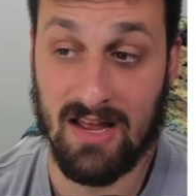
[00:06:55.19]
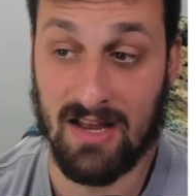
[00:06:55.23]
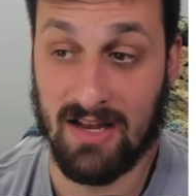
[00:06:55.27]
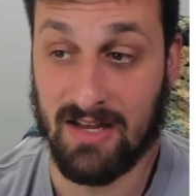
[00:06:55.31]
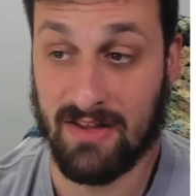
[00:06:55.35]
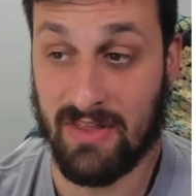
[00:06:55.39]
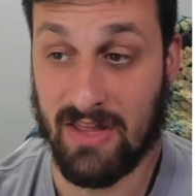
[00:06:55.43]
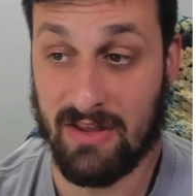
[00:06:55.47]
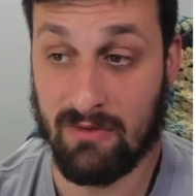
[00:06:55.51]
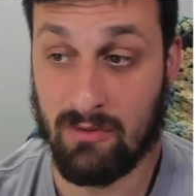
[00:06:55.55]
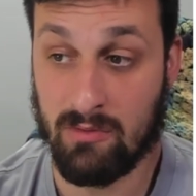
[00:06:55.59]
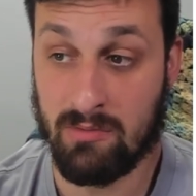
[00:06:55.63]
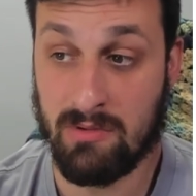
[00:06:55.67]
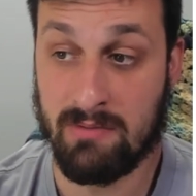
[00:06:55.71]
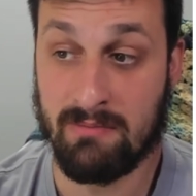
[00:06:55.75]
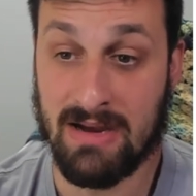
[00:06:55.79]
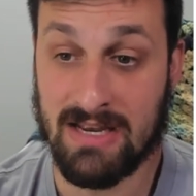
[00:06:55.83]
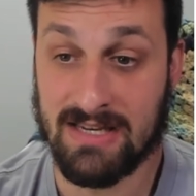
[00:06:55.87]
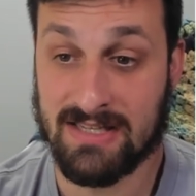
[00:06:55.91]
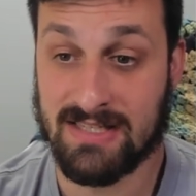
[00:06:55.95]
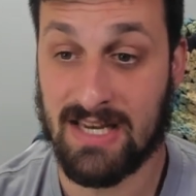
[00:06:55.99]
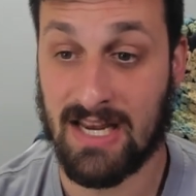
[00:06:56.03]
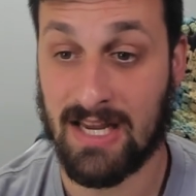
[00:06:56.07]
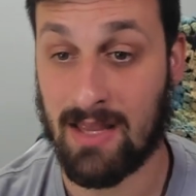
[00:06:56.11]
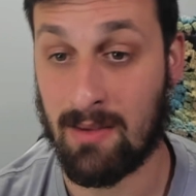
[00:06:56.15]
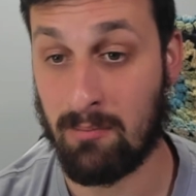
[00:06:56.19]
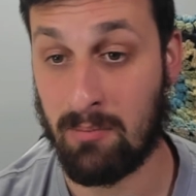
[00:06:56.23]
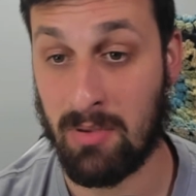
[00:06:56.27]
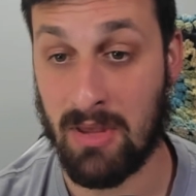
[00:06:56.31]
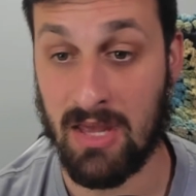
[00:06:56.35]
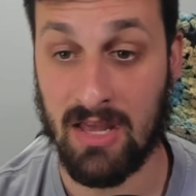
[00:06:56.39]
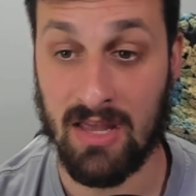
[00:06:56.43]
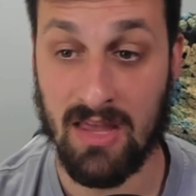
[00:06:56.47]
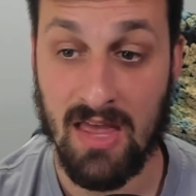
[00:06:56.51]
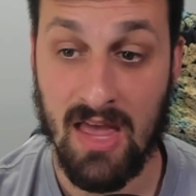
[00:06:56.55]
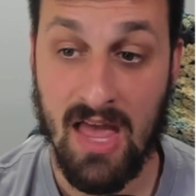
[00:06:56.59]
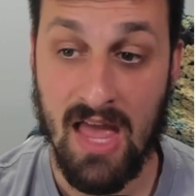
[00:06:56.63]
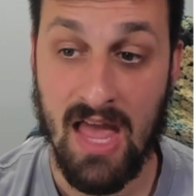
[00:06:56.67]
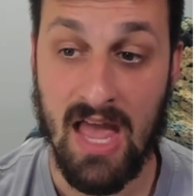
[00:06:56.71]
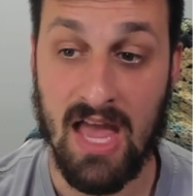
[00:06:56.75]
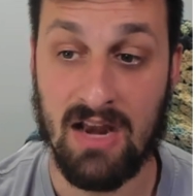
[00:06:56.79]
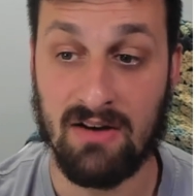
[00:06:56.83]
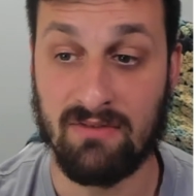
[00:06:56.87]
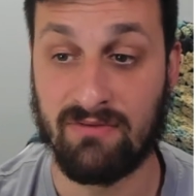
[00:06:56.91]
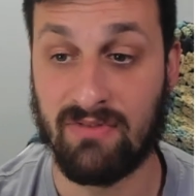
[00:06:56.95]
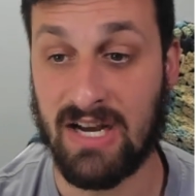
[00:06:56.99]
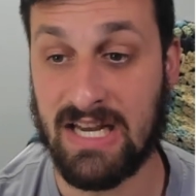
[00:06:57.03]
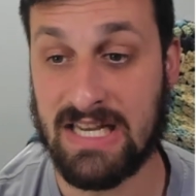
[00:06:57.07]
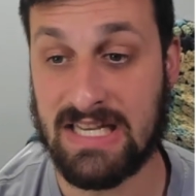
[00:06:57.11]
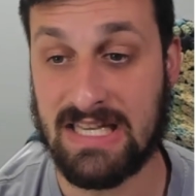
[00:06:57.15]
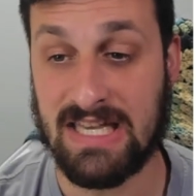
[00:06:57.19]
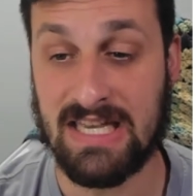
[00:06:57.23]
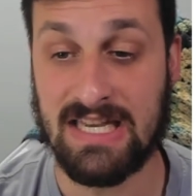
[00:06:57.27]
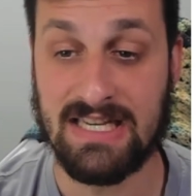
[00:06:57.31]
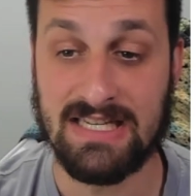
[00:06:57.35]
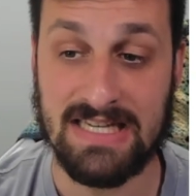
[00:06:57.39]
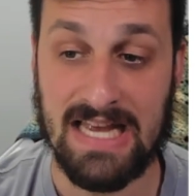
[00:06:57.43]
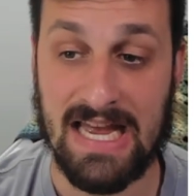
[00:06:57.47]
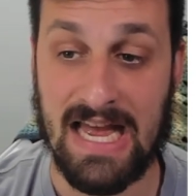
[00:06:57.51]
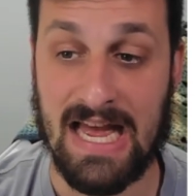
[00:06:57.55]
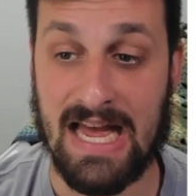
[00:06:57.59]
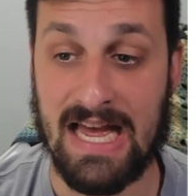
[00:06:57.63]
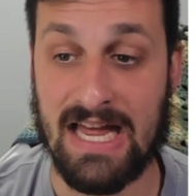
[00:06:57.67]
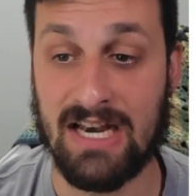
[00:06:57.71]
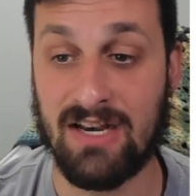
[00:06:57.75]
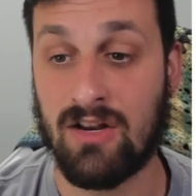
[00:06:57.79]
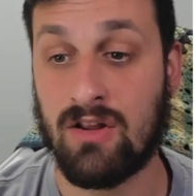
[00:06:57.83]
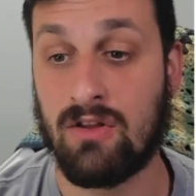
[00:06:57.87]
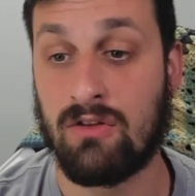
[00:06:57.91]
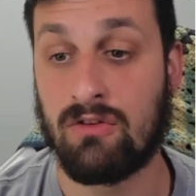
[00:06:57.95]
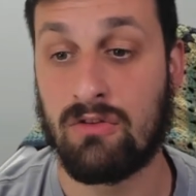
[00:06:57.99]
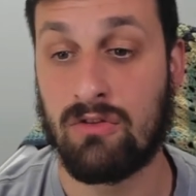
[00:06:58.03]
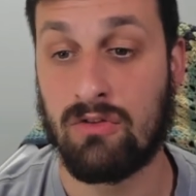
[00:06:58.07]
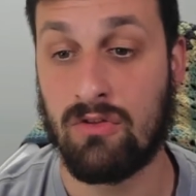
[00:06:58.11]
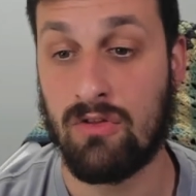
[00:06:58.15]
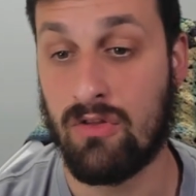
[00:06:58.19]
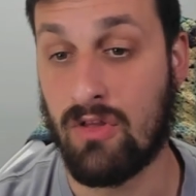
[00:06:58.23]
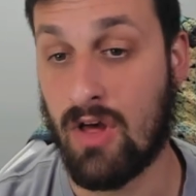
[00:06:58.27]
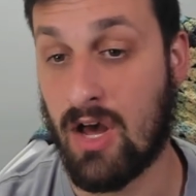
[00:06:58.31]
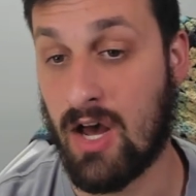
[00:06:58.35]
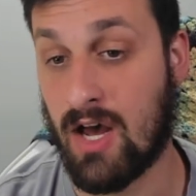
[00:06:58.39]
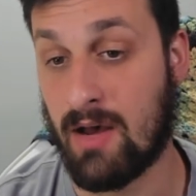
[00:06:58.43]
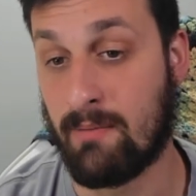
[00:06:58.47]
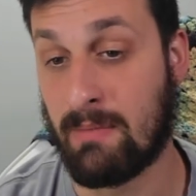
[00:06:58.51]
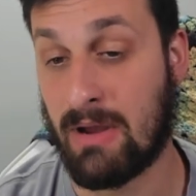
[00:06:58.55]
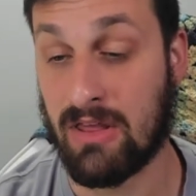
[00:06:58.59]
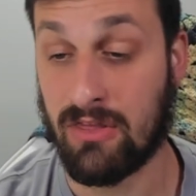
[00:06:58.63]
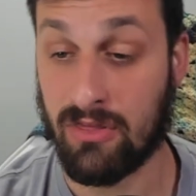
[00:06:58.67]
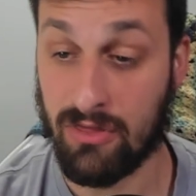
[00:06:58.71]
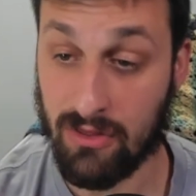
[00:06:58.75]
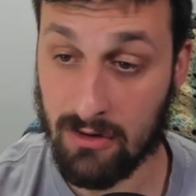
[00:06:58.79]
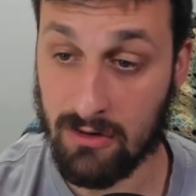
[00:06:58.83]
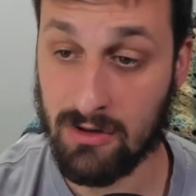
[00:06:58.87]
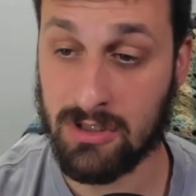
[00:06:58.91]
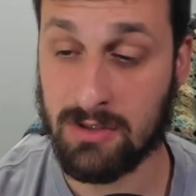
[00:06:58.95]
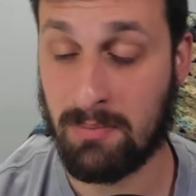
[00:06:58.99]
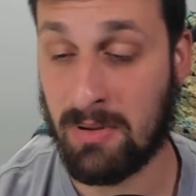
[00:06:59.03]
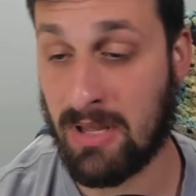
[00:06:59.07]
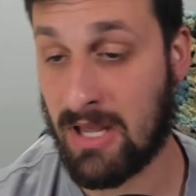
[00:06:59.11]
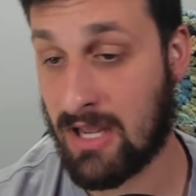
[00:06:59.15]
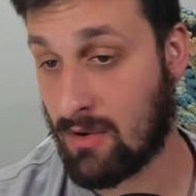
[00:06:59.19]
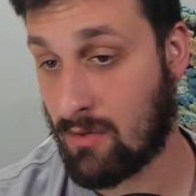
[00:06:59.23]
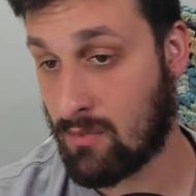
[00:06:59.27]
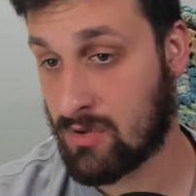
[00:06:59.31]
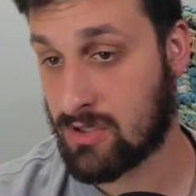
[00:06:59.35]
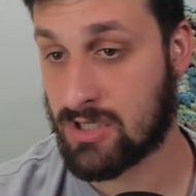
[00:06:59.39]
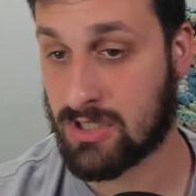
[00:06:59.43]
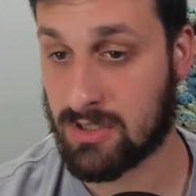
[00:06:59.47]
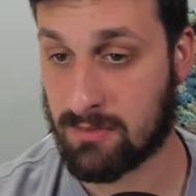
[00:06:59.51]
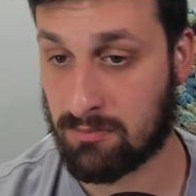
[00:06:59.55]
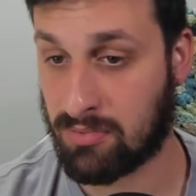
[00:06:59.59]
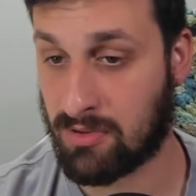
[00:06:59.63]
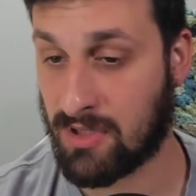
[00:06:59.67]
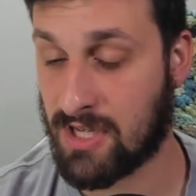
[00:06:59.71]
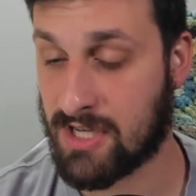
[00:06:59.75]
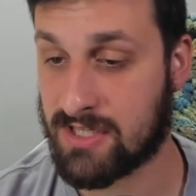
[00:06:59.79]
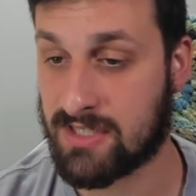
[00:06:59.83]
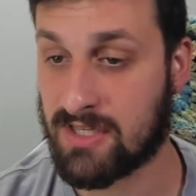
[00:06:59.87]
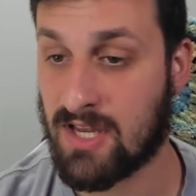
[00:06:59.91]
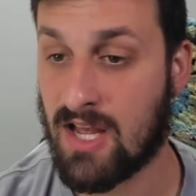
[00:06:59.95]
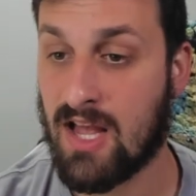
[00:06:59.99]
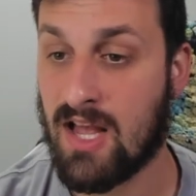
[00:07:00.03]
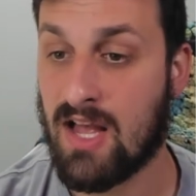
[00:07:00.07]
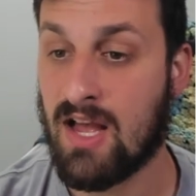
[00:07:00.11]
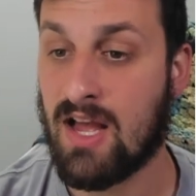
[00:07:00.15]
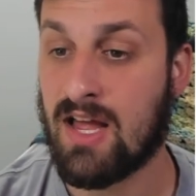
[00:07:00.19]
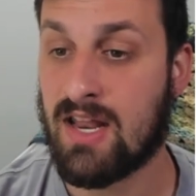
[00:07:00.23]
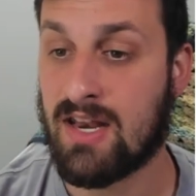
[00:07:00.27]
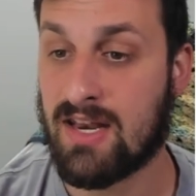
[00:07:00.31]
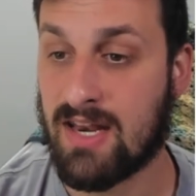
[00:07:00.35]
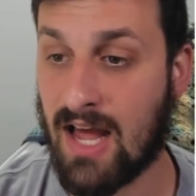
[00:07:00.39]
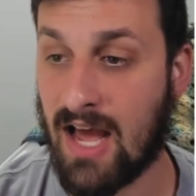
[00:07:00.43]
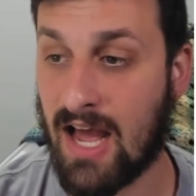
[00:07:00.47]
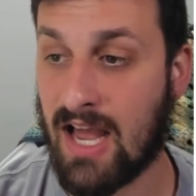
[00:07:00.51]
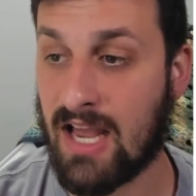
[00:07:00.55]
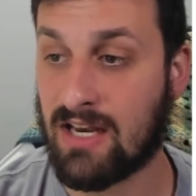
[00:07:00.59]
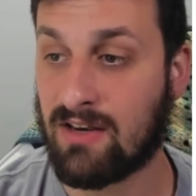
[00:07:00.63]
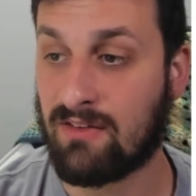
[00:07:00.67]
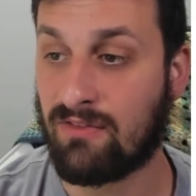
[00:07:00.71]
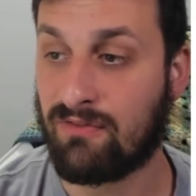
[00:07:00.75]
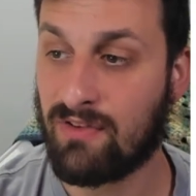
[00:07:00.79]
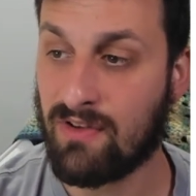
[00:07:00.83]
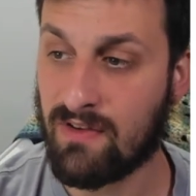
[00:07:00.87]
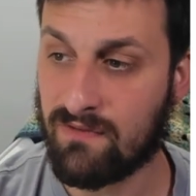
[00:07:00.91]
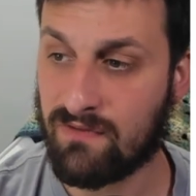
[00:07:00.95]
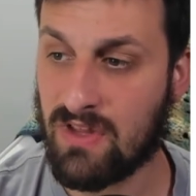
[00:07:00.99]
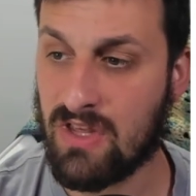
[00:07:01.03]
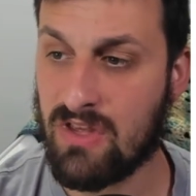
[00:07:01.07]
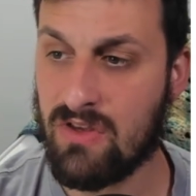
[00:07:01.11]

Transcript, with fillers: Uh, they would be my second pick, and Vikings at Uh, my third pick, which is plus nine fifty.